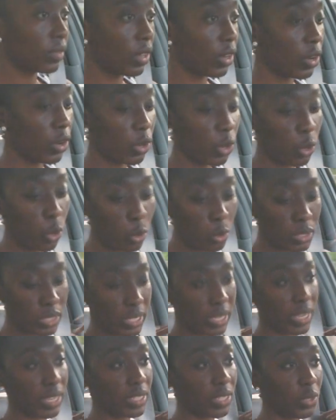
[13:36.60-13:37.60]
they're
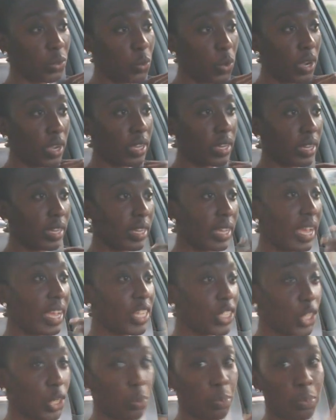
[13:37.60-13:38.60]
closing as I was walking in. The
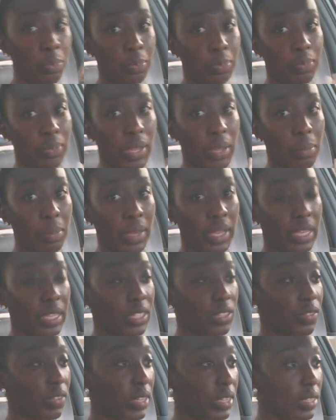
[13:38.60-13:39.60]
guy's like, like picking
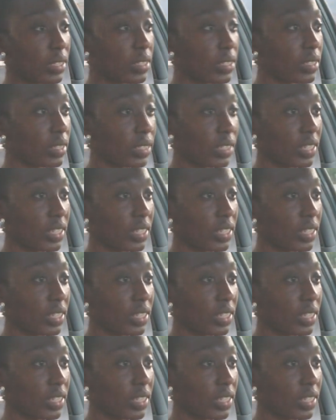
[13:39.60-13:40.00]
his face.